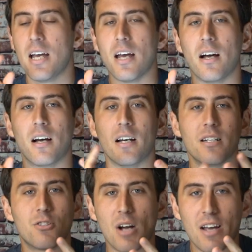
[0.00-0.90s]

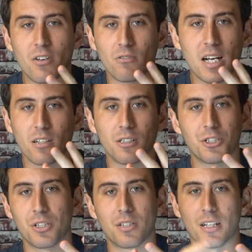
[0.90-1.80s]
a driving rate or
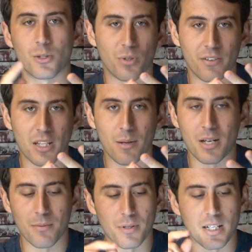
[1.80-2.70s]
logistics, whatever that
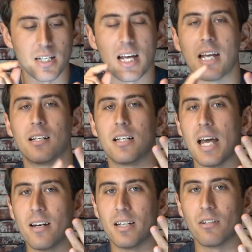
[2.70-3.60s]
may be, and an
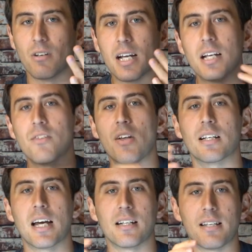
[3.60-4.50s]
editing rate, and
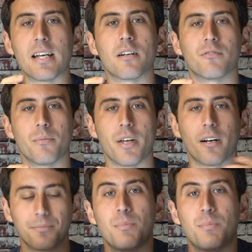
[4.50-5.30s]
then kind of take it from there.